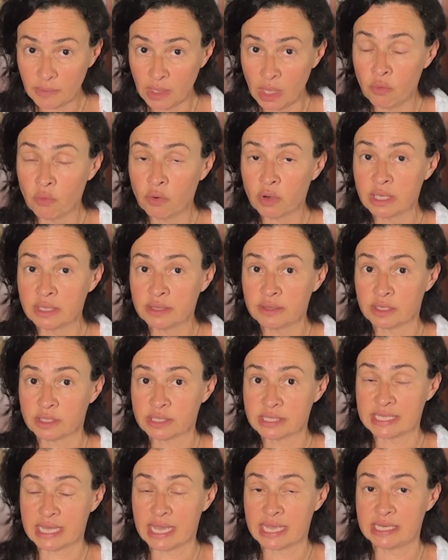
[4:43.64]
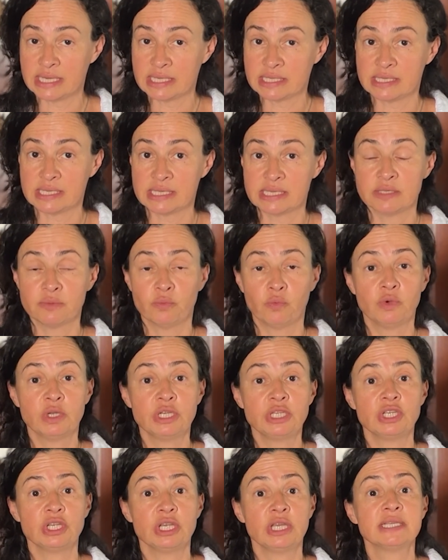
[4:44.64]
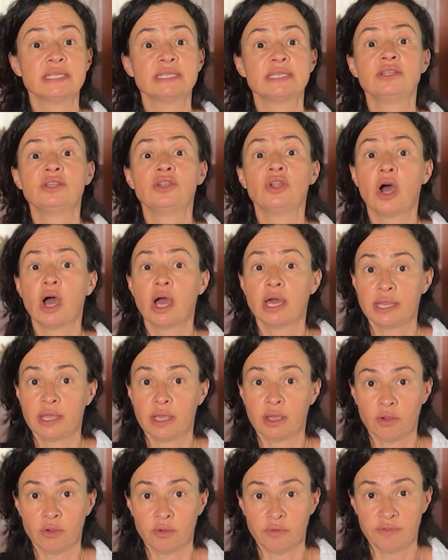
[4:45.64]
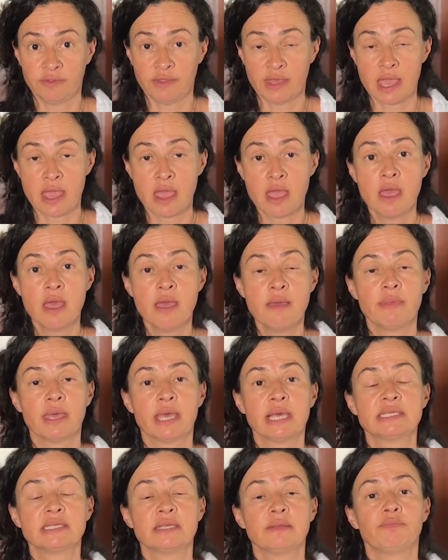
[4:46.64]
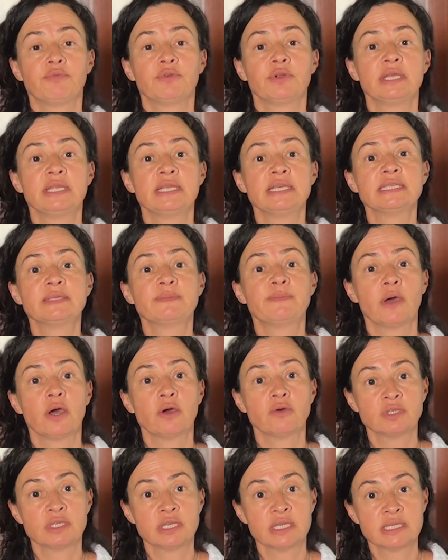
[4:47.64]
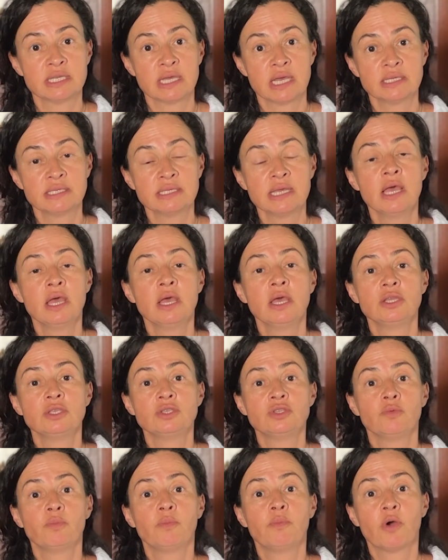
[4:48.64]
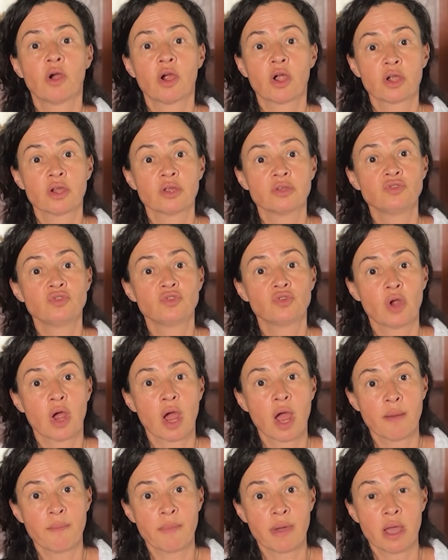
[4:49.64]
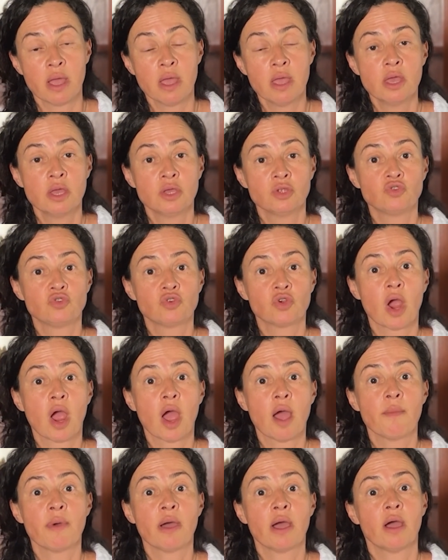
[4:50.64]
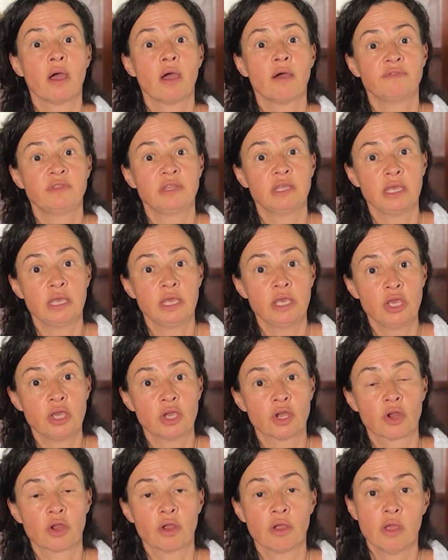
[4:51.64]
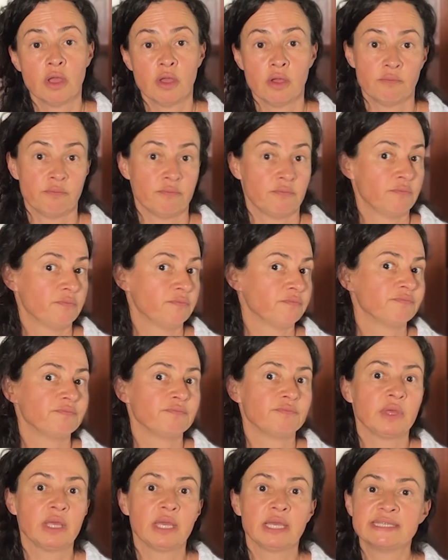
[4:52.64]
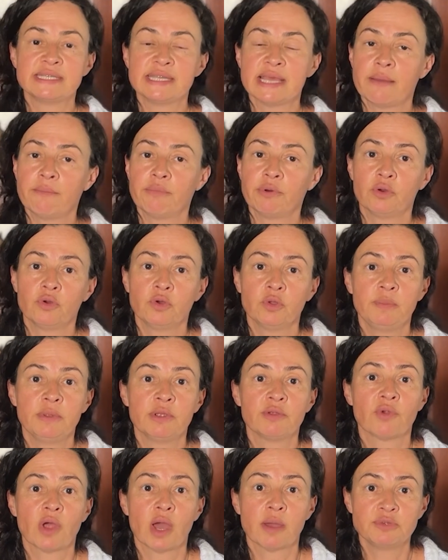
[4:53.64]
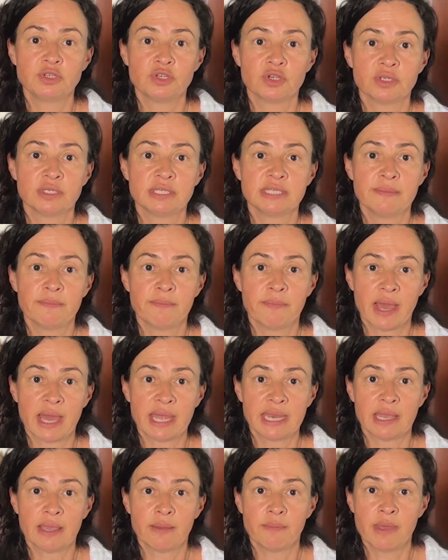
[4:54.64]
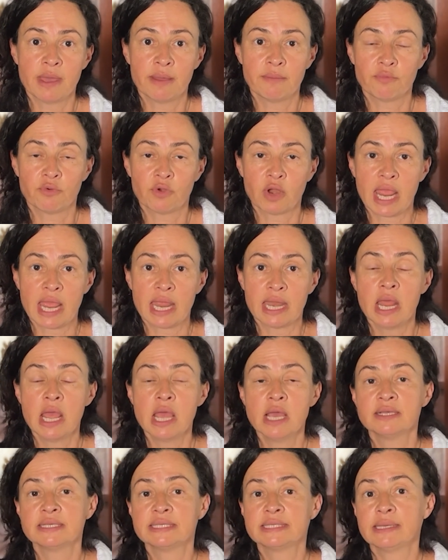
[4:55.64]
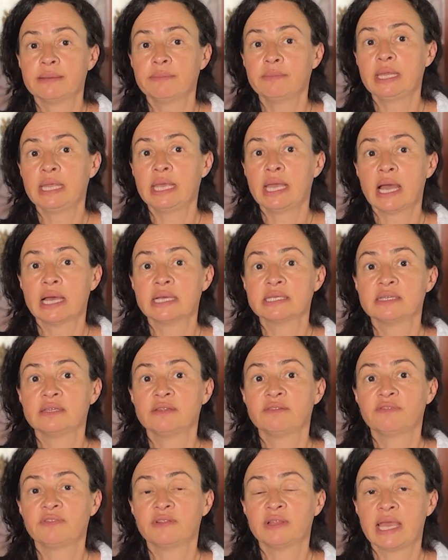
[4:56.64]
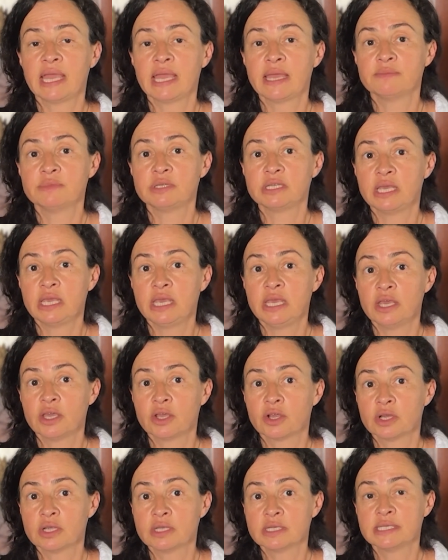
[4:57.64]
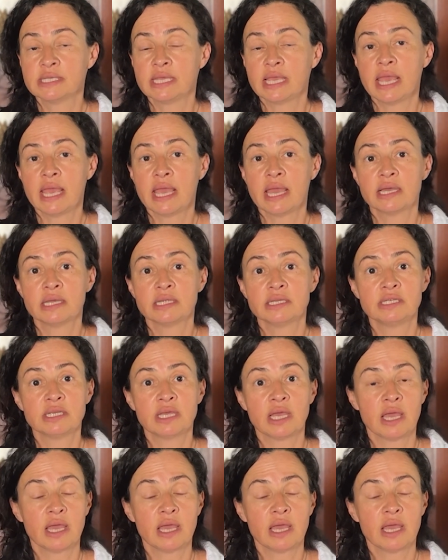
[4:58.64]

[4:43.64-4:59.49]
or in their sinuses, which is not a good thing because it predisposes us to barotrauma, trauma of the ear. Example could be ruptured tympanic membrane. Somebody has inflamed ears and